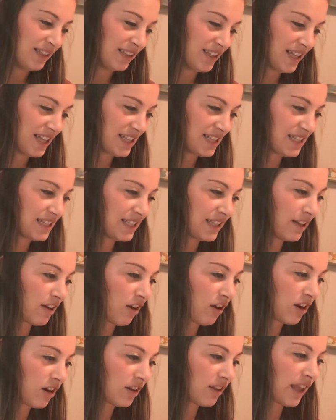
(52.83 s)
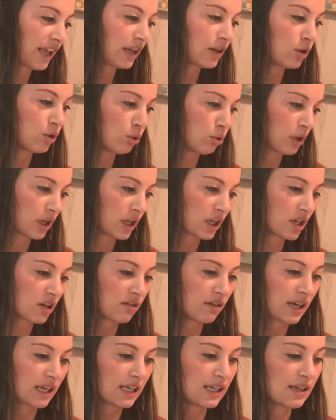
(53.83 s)
Let's see, our like core
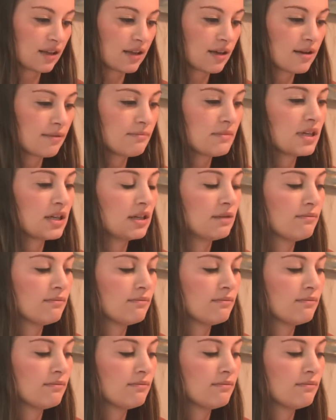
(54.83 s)
curriculum